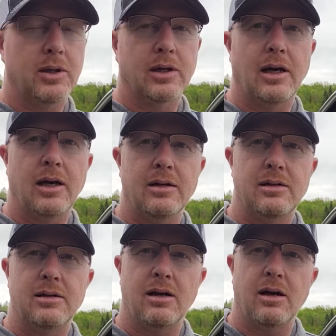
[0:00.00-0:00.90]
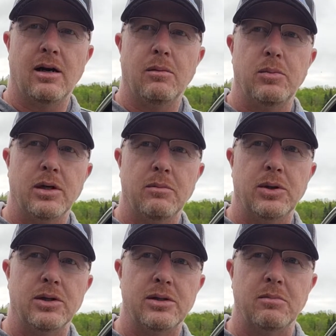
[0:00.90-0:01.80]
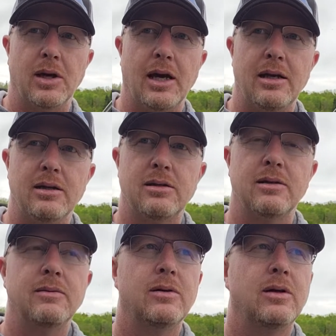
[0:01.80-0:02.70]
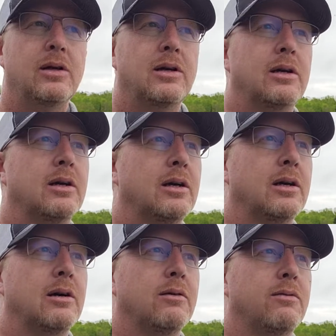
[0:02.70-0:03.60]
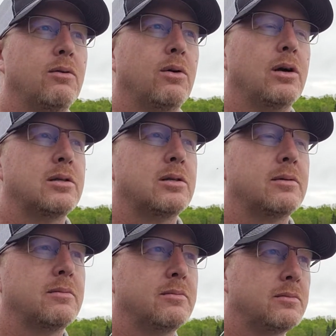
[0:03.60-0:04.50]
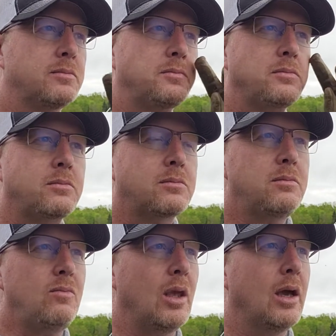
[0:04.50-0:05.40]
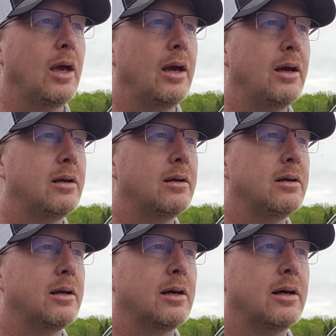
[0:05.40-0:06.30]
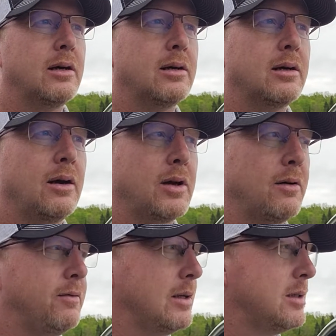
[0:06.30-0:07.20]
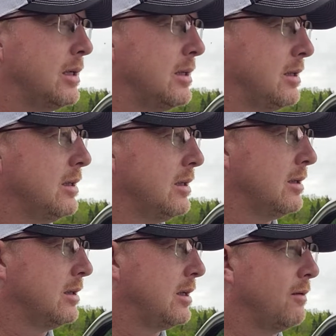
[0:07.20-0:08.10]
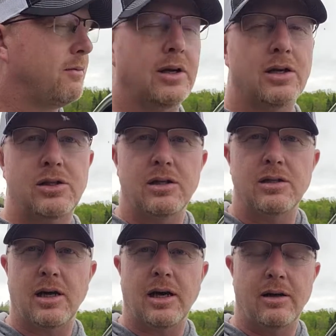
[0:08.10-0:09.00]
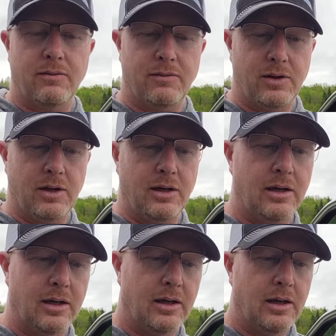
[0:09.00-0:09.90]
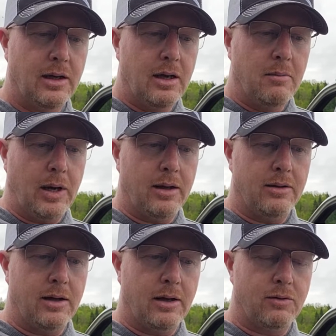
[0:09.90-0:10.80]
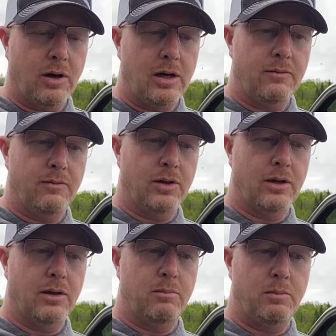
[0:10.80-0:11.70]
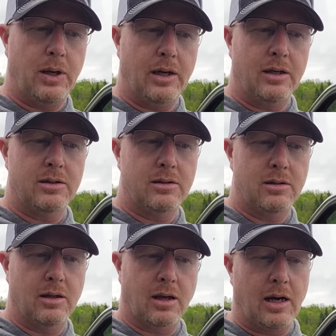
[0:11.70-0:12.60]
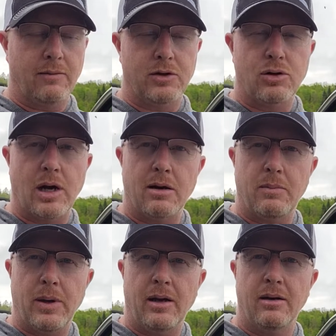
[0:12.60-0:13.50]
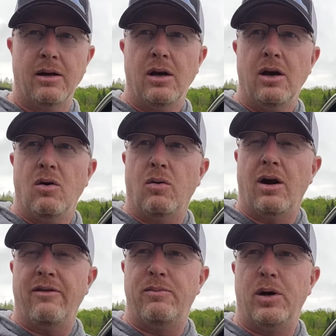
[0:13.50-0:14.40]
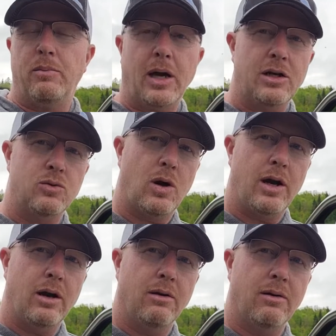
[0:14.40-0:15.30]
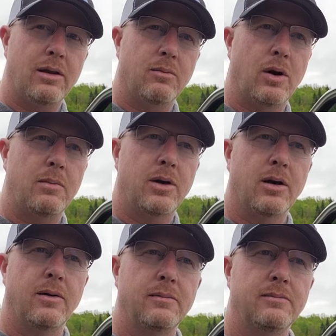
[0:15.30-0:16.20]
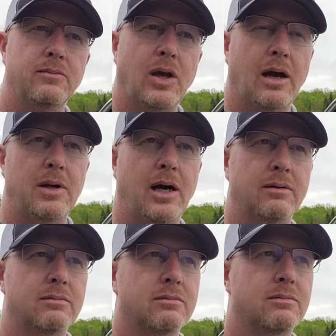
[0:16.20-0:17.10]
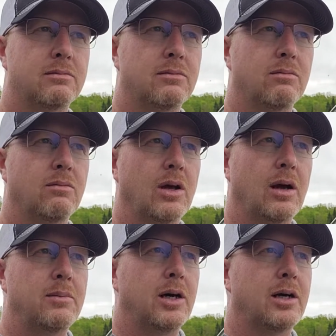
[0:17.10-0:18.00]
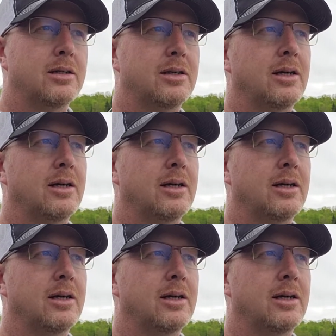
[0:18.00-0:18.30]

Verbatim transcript: of guys that are helping to build some gates uh, for us. And uh, I've got fencing to get finished inside of the uh, pen that I've created for the pigs, kind of a trainer pen where I've put page wire around the perimeter. Now I'm not I'm not uh,